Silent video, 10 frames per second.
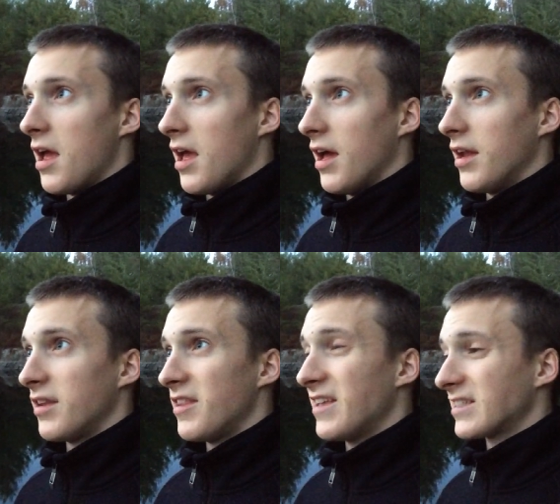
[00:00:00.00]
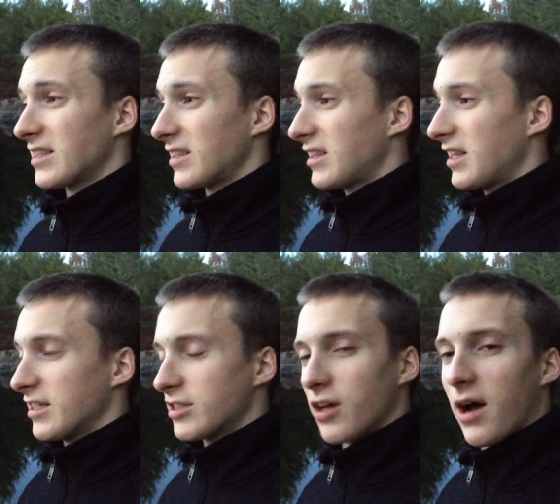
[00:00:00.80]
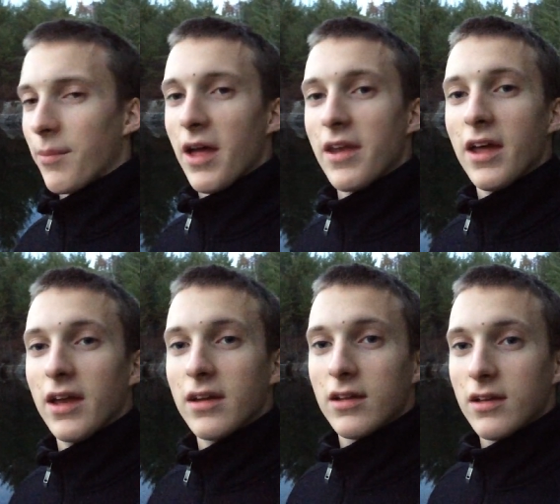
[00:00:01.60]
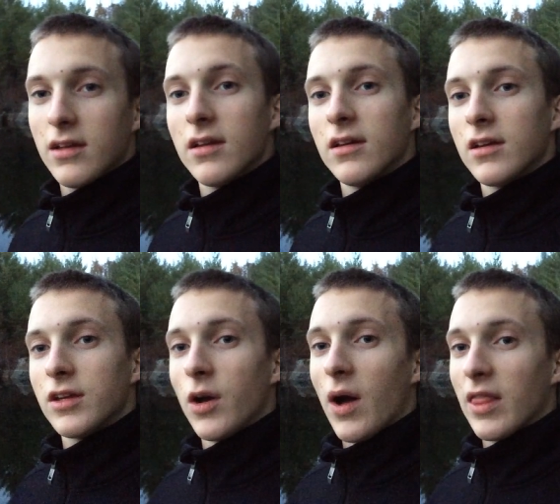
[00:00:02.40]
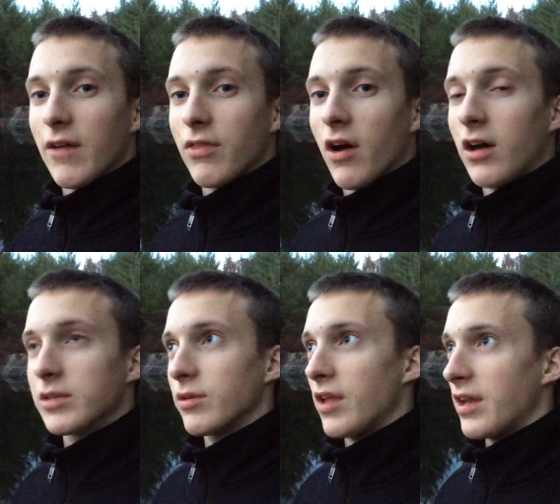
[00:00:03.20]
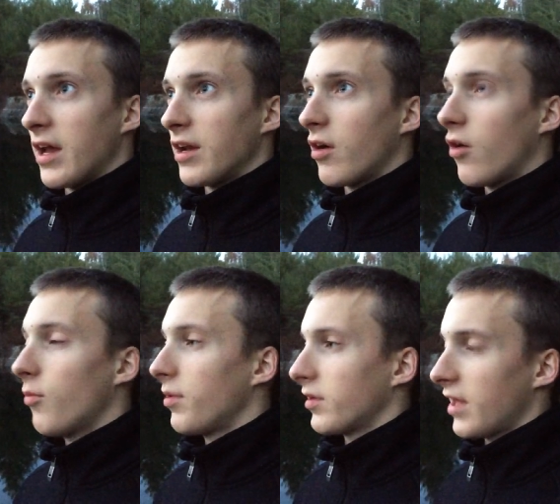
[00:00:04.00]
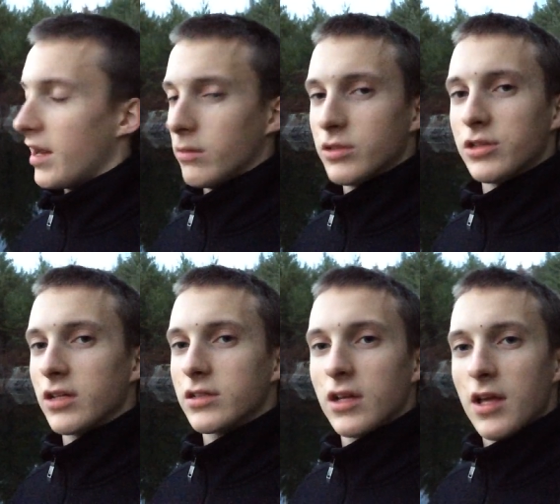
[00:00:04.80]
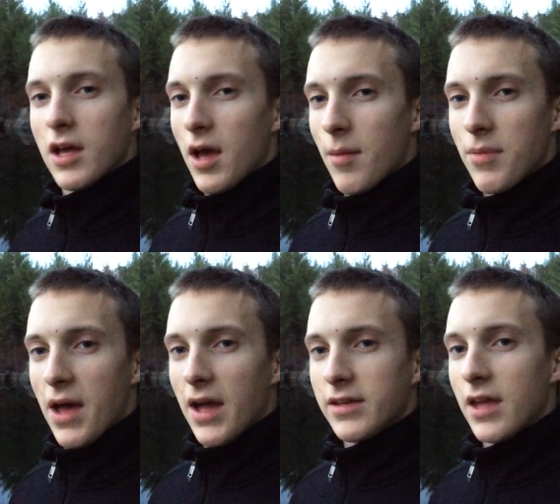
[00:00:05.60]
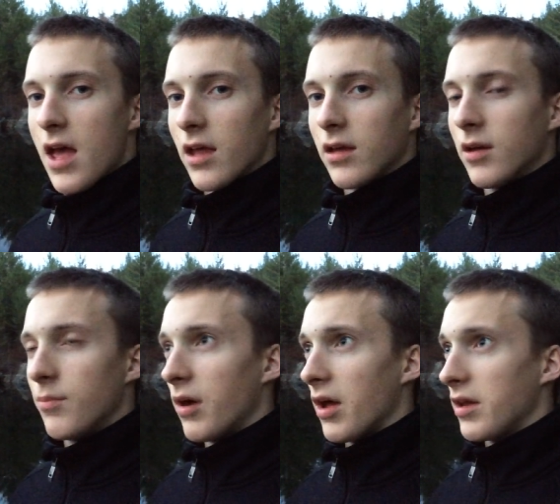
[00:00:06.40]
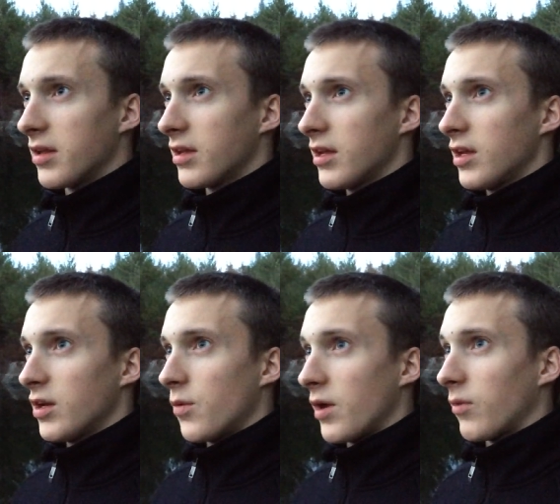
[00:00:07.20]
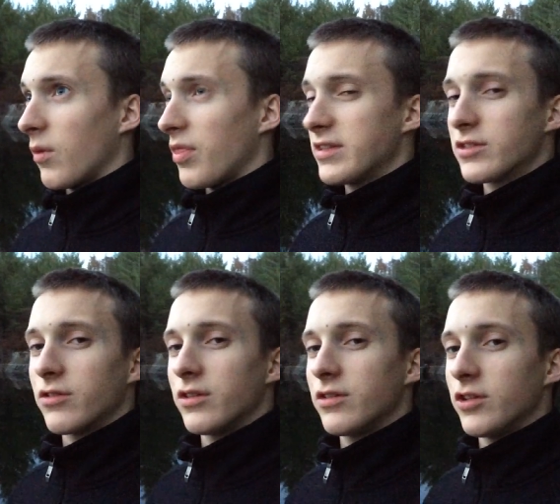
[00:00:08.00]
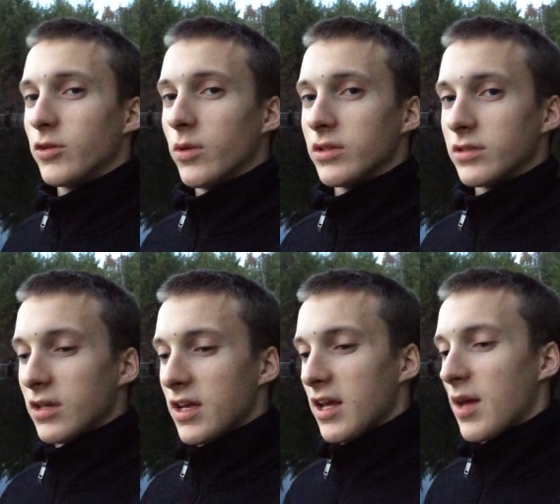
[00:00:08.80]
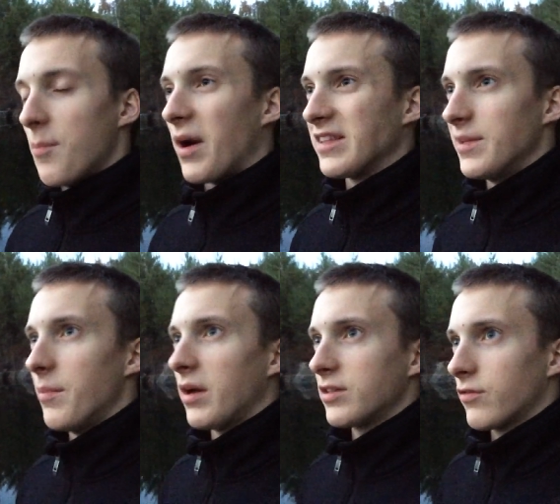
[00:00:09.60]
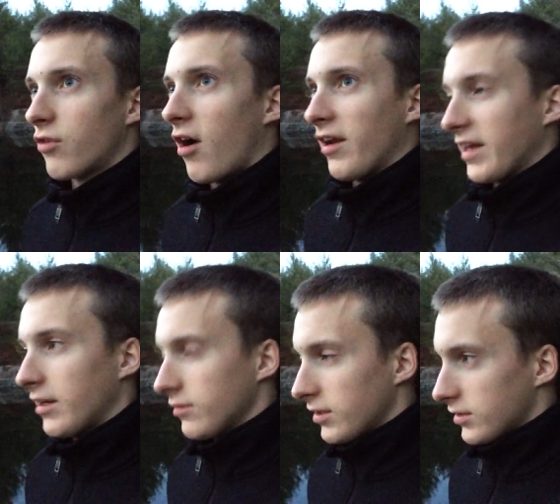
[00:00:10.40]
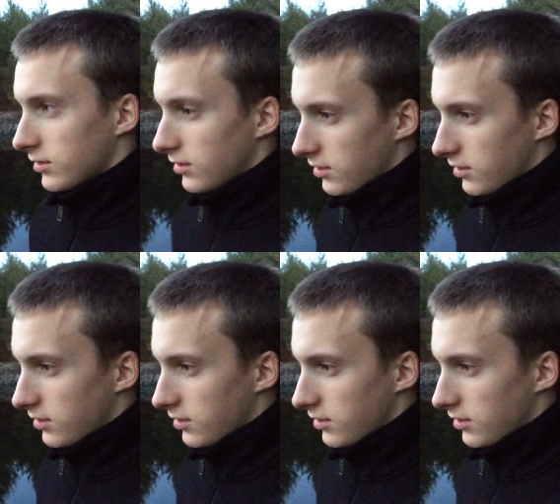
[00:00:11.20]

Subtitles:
And this didn't stop that night. I left the hospital that night hoping that it was just a bad day, but what this turned into was months and months of chronic illness.